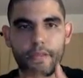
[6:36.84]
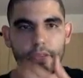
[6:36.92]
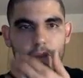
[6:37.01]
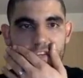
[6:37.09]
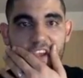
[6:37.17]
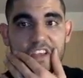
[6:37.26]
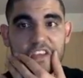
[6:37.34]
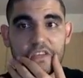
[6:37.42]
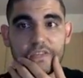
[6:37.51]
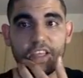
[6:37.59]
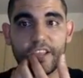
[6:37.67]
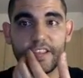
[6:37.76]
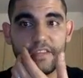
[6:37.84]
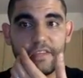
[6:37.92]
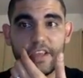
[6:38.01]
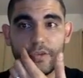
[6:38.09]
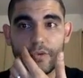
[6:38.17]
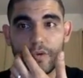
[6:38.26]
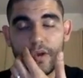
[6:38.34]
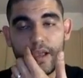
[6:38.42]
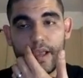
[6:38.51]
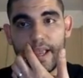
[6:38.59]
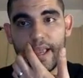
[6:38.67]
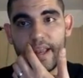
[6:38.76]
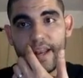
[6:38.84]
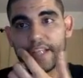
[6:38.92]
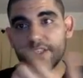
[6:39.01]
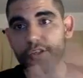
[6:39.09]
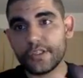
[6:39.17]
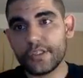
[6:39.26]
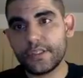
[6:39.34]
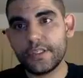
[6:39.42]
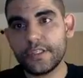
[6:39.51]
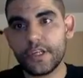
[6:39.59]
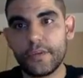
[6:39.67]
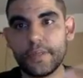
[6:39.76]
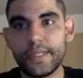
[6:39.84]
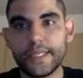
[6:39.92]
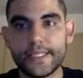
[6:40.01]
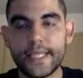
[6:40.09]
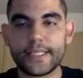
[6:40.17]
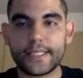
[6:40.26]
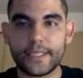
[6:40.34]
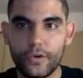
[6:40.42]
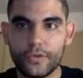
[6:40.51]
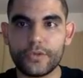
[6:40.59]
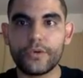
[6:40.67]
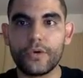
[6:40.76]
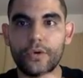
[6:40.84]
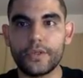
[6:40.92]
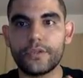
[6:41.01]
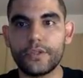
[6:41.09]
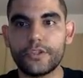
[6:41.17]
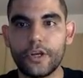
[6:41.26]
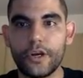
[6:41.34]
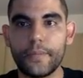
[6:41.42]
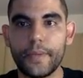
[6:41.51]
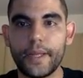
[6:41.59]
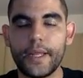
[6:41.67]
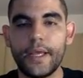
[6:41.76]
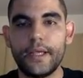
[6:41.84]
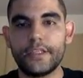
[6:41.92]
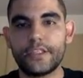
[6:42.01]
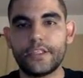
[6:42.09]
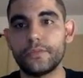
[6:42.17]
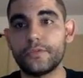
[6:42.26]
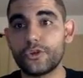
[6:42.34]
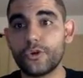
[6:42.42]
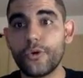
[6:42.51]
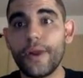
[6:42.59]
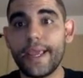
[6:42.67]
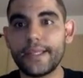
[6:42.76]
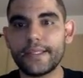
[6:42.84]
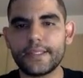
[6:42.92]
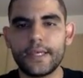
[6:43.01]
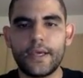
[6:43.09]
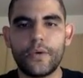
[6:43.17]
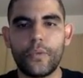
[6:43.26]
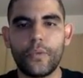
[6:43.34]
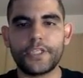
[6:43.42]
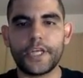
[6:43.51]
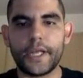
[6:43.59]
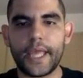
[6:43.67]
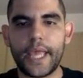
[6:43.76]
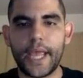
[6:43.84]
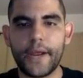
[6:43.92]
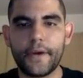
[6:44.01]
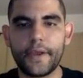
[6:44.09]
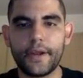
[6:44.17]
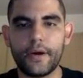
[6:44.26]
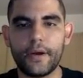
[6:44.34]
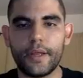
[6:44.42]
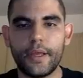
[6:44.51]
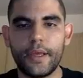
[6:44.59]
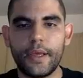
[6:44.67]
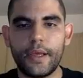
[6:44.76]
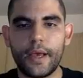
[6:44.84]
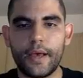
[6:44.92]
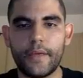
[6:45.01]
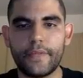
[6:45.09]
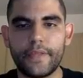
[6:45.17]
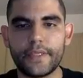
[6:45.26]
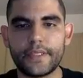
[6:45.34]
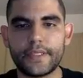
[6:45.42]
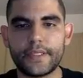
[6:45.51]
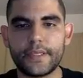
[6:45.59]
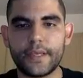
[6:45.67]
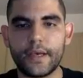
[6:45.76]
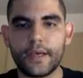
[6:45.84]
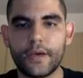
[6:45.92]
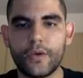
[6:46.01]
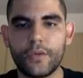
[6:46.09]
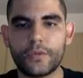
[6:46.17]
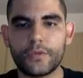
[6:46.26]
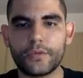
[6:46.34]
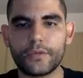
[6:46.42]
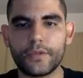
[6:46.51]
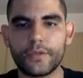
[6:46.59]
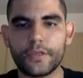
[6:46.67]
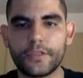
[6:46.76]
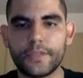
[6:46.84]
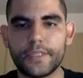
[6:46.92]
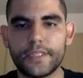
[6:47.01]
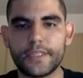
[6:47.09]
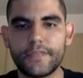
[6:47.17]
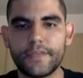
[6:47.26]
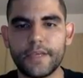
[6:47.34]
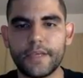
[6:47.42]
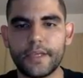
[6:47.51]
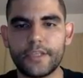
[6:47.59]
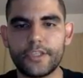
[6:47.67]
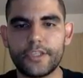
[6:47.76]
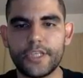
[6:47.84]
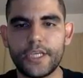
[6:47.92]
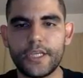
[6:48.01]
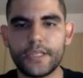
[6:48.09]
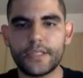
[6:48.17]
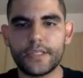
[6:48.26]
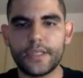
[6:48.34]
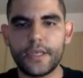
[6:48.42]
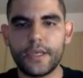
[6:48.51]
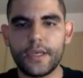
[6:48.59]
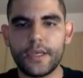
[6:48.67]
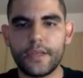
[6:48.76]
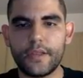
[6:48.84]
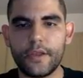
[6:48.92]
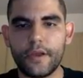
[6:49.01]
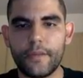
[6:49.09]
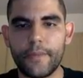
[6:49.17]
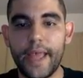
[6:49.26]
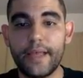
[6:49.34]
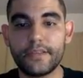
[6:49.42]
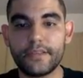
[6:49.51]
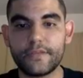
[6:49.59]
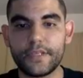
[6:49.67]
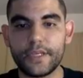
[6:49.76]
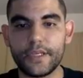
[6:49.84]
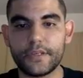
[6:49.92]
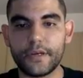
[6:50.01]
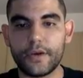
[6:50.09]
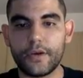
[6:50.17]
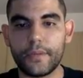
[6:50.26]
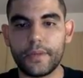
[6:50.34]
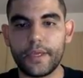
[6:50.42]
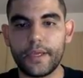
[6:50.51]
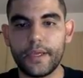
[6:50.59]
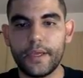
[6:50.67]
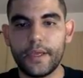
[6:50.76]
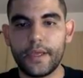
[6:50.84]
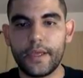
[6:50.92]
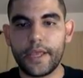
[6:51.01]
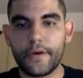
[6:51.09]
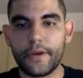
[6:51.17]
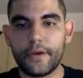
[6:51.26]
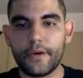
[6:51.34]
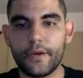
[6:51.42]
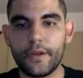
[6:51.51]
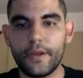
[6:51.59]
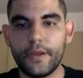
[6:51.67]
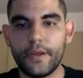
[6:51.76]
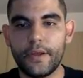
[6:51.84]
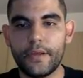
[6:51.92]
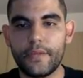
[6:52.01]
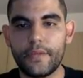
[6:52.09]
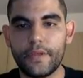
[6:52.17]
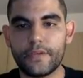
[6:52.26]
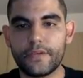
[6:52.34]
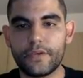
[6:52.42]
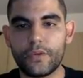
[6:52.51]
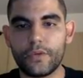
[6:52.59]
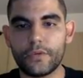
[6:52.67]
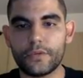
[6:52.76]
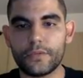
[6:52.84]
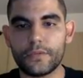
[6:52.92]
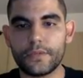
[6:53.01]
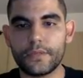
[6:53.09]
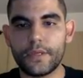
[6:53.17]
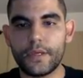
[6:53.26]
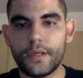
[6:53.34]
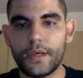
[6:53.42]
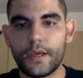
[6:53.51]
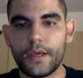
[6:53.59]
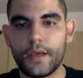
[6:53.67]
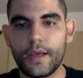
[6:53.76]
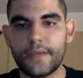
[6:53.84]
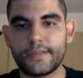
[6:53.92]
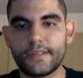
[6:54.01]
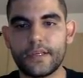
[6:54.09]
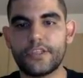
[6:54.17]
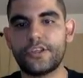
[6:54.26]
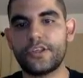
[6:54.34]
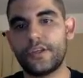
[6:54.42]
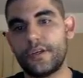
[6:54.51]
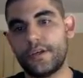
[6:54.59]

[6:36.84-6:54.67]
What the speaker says: the sex on the individual. And not just determine the sex, it's also going to determine some traits which are carried on this chromosome. So there are specific genes, there are bands of genes are going to be carried on these chromosomes as such.